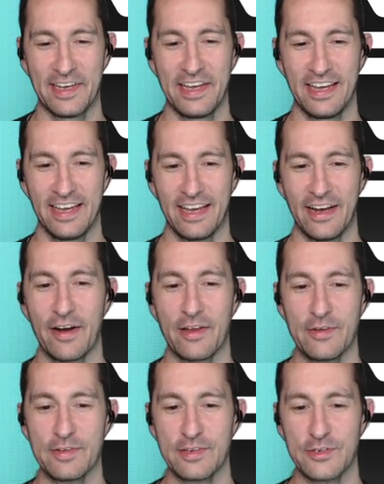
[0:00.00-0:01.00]
All right, I
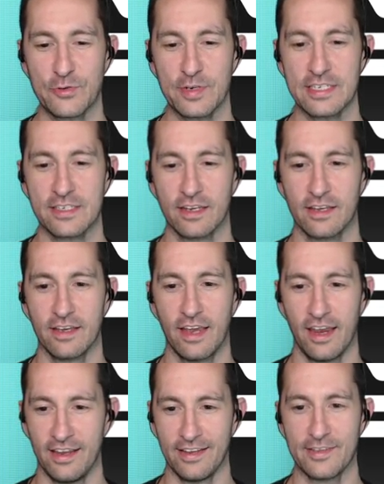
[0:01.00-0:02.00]
use this joystick,
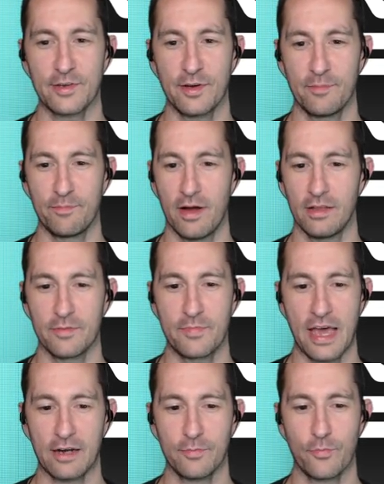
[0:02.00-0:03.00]
and it's Ball and
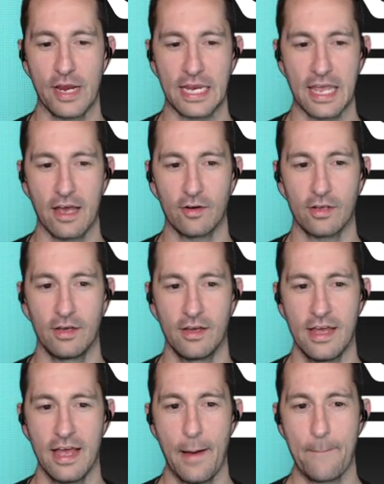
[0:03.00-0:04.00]
Paddle Breakout.
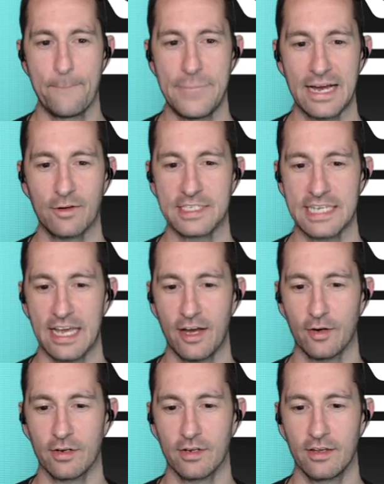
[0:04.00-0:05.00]
Bounce
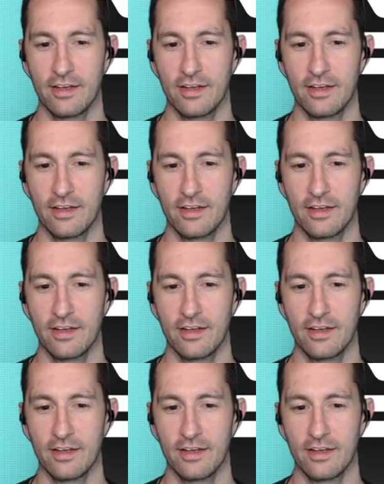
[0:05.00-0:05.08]
Out.